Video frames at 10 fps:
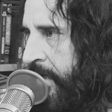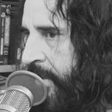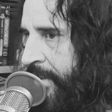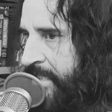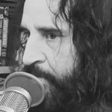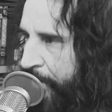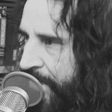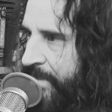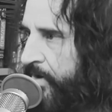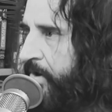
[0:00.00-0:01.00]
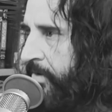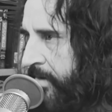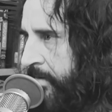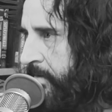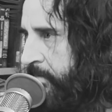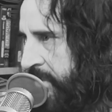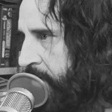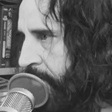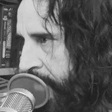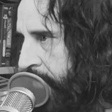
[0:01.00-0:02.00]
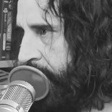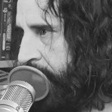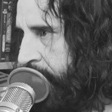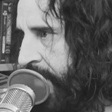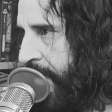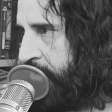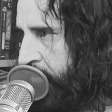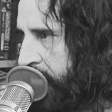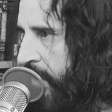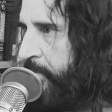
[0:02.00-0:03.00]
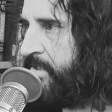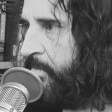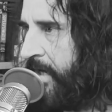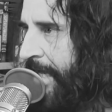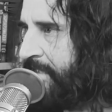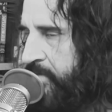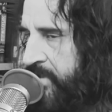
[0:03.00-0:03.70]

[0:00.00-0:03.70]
this may be difficult material. Like, as you were telling me some of the concepts,